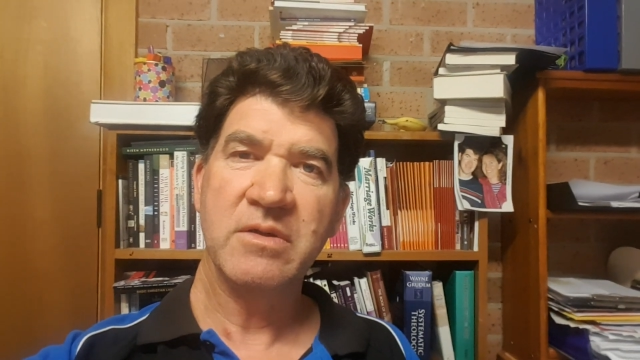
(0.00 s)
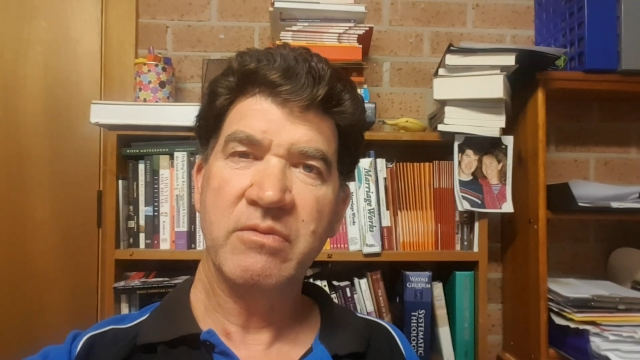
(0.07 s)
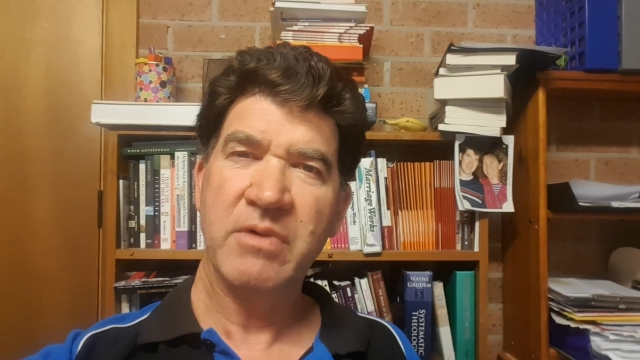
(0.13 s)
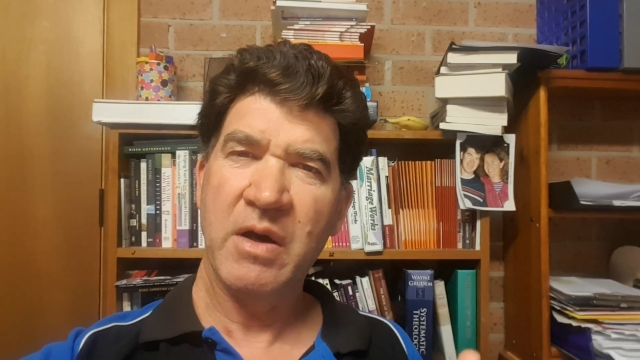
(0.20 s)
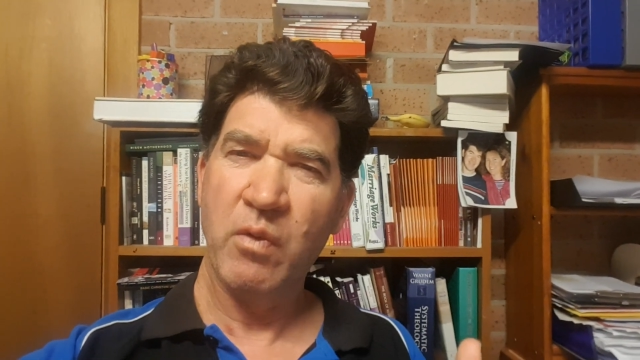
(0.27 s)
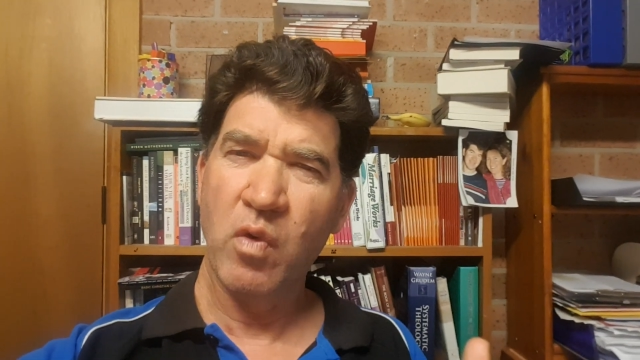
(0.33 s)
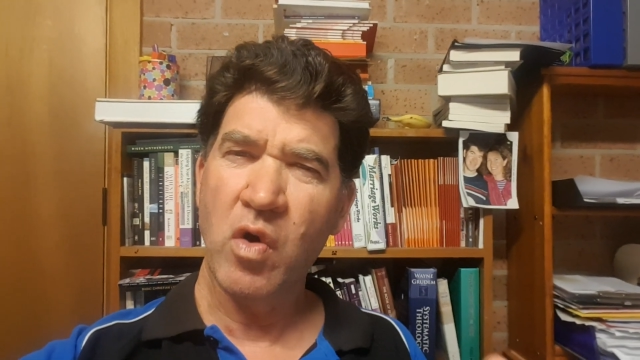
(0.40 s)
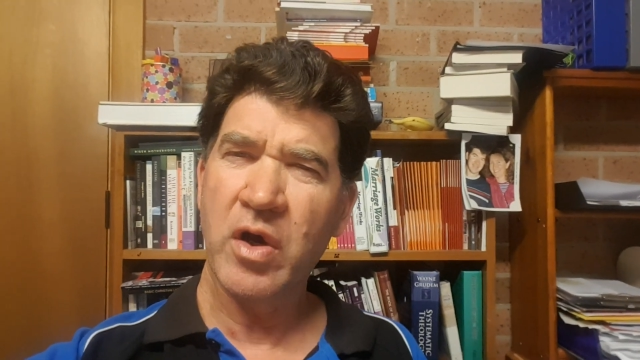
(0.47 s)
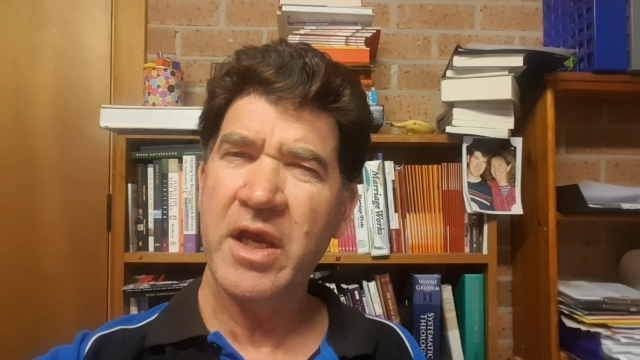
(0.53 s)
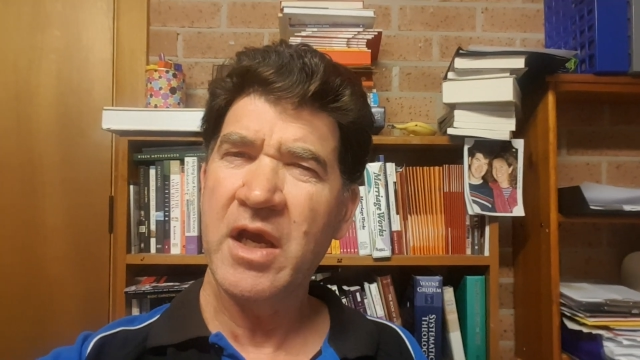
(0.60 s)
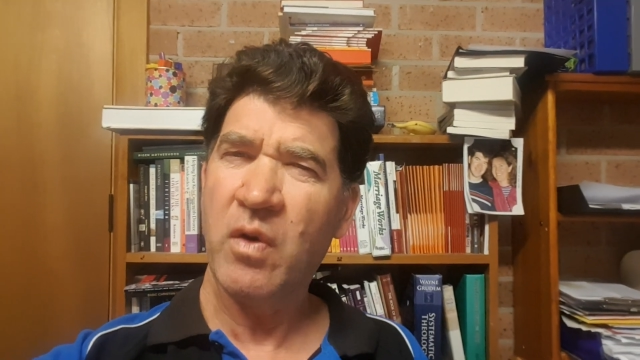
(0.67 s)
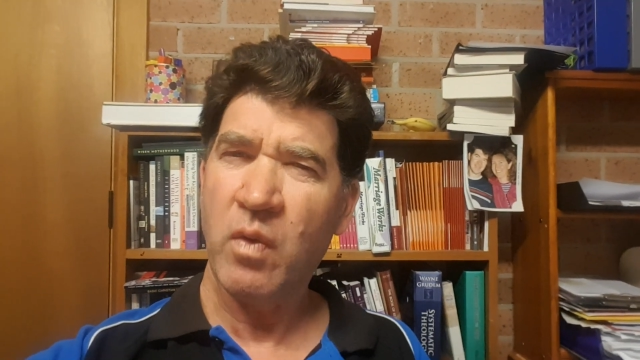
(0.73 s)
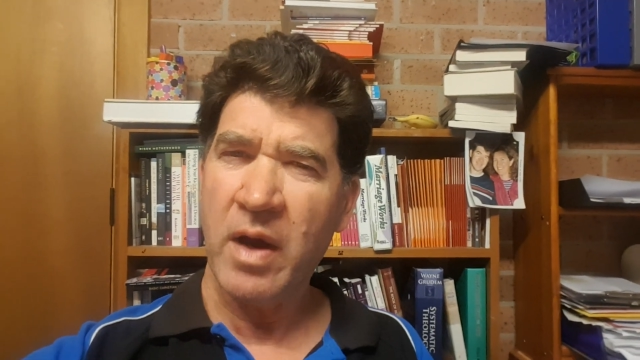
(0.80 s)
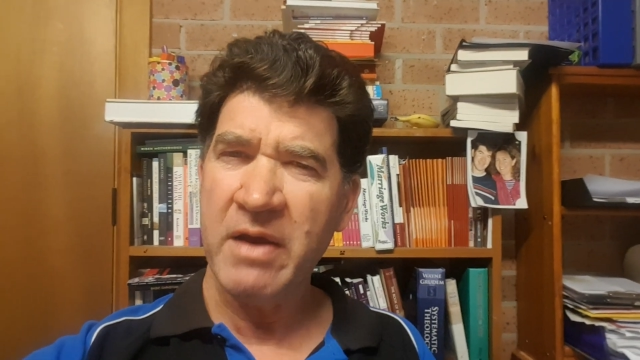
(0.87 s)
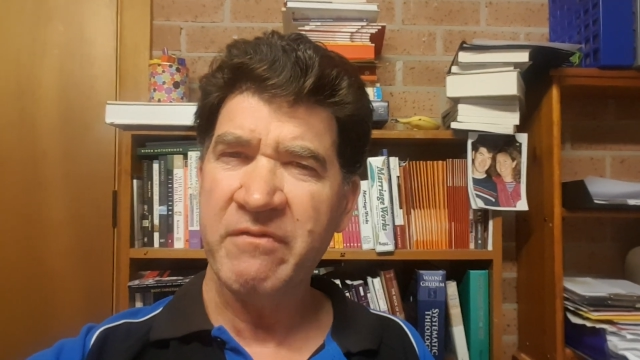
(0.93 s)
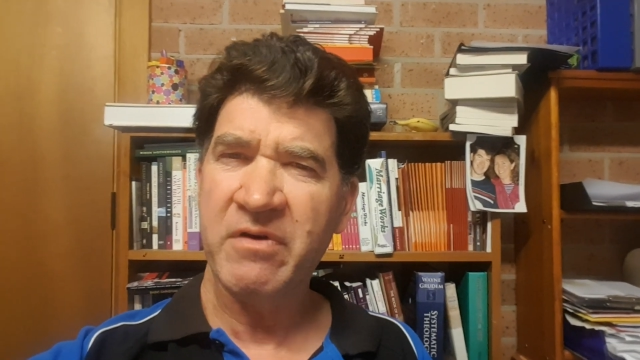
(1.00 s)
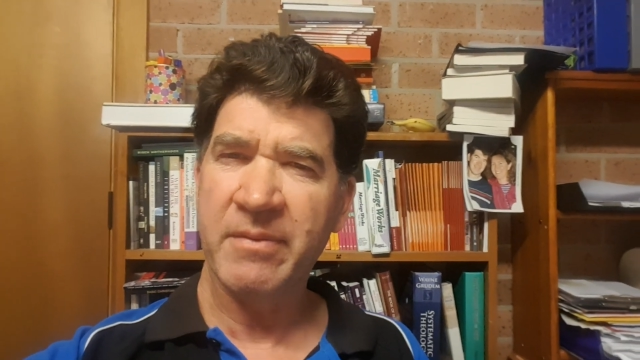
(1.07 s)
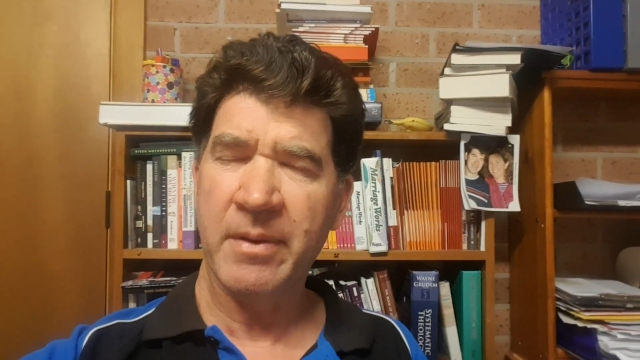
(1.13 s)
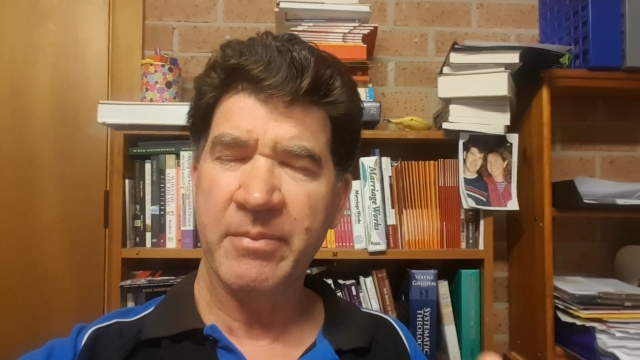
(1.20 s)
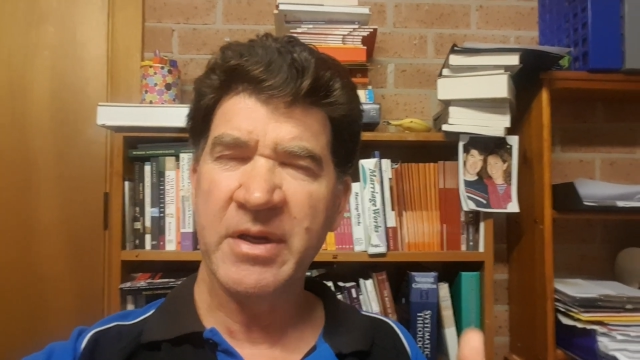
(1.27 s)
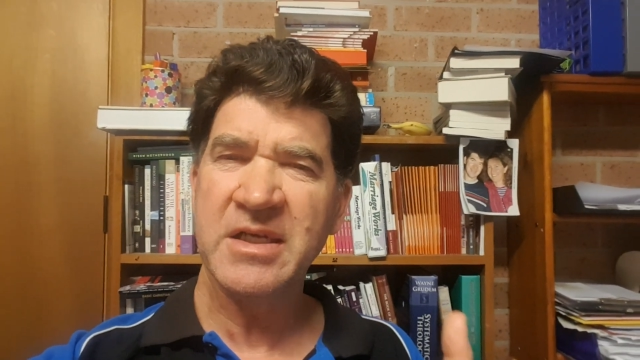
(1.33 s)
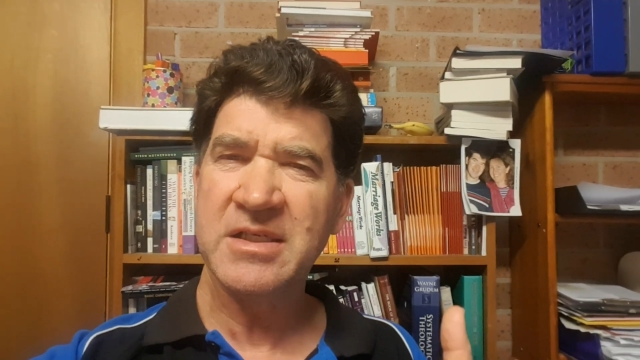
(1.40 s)
We're walking away from
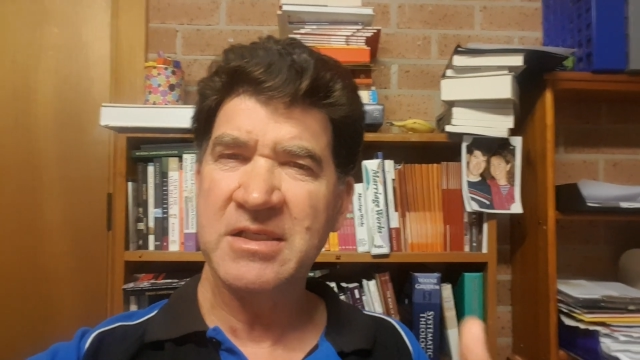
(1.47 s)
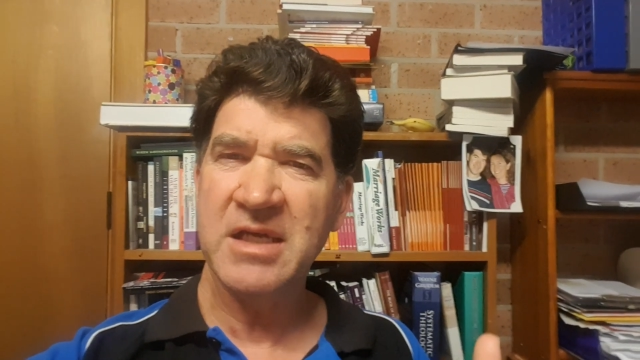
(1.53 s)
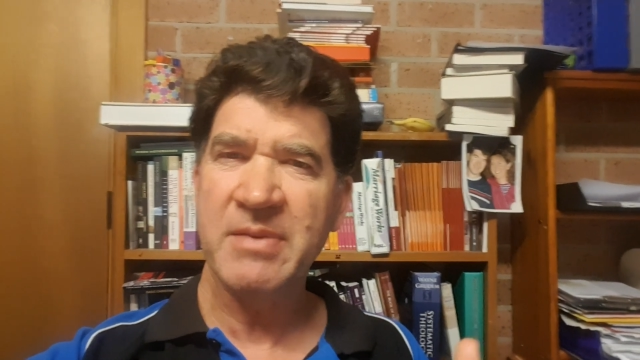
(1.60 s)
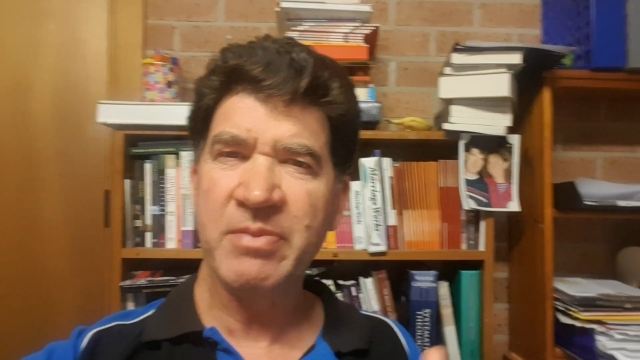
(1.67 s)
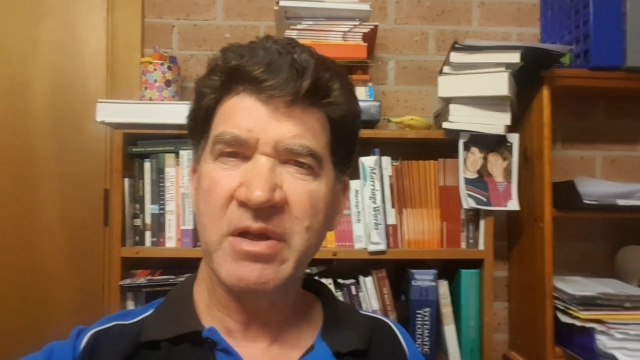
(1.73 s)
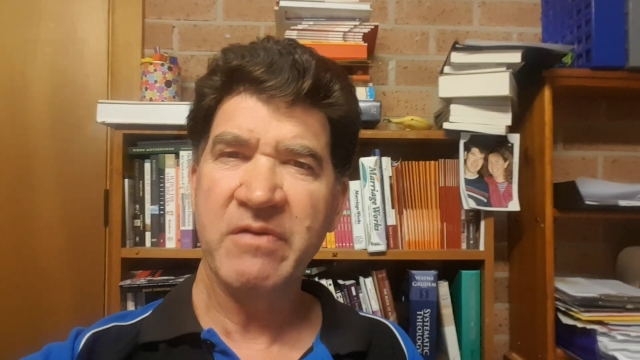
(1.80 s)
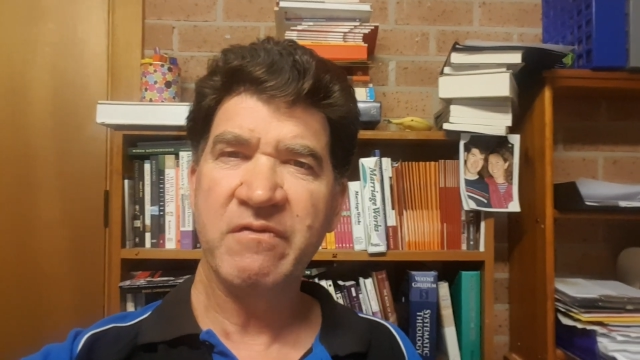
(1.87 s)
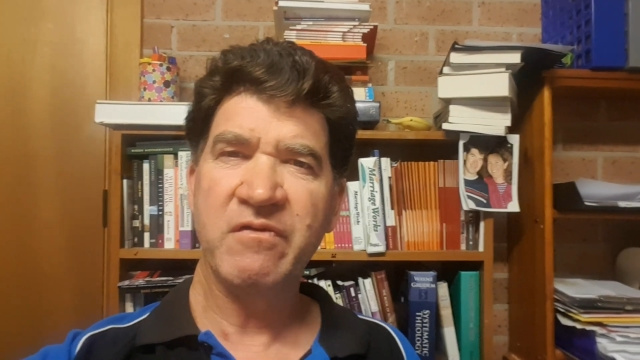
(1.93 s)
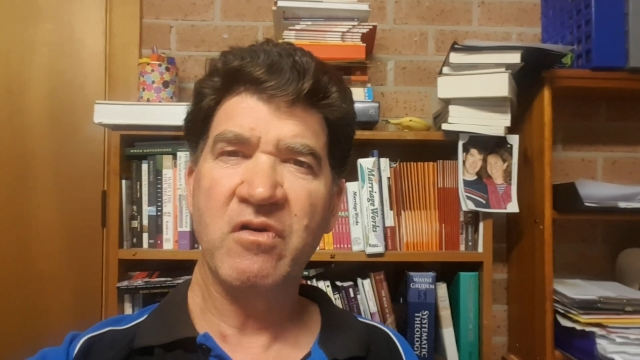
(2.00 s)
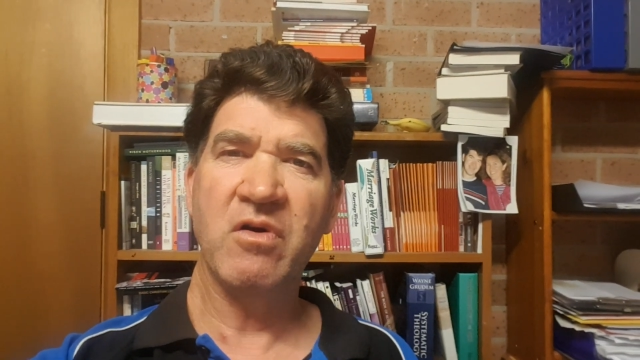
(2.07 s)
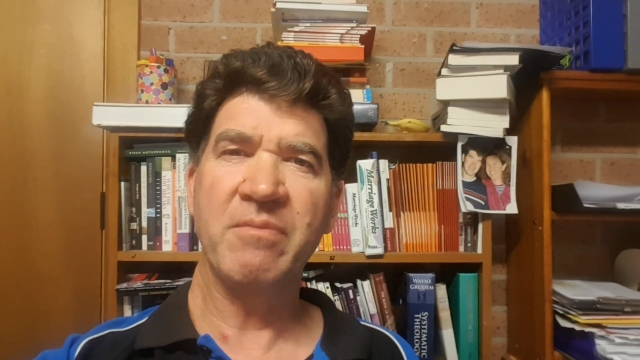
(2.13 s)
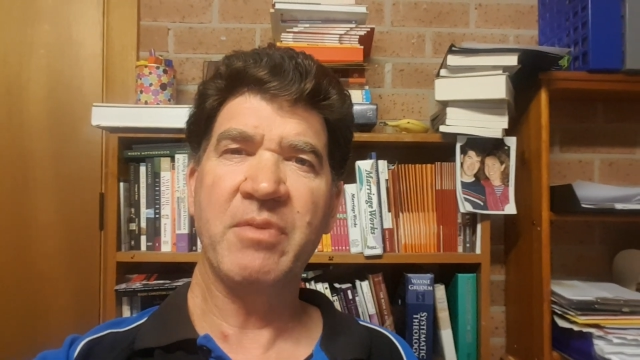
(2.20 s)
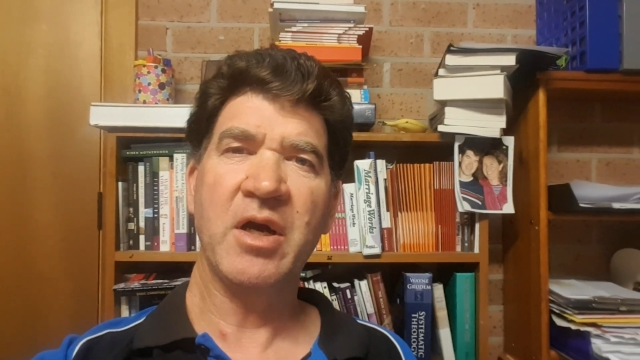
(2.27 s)
them, but it's deeply informed